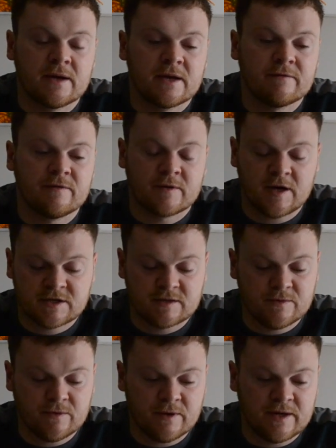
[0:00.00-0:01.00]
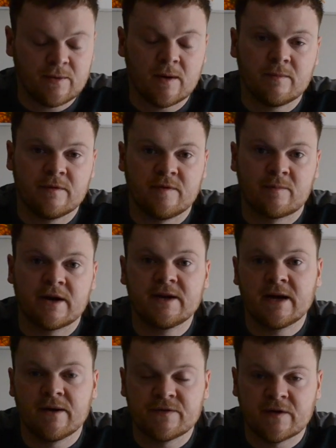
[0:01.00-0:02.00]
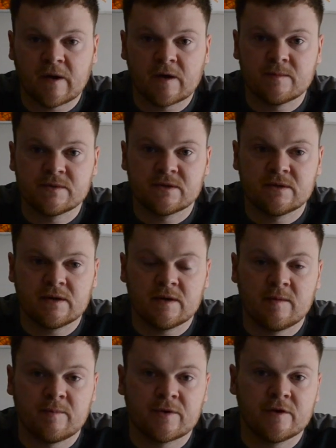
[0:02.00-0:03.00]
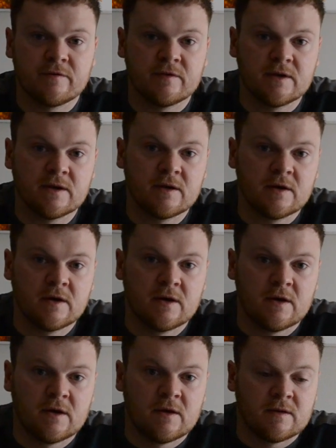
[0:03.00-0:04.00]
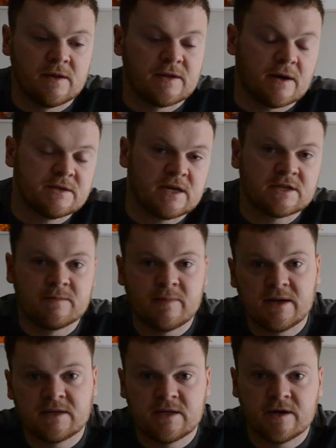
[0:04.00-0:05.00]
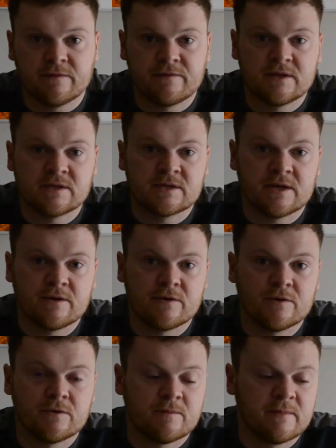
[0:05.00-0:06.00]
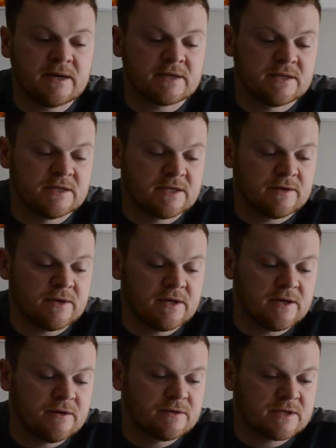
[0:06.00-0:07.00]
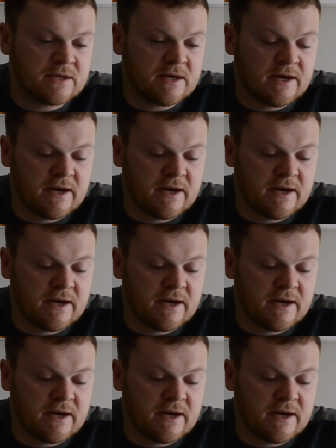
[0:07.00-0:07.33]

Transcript: give the customer what they want with the breakdown times and improving the digestibility of these cereal mixes that we use.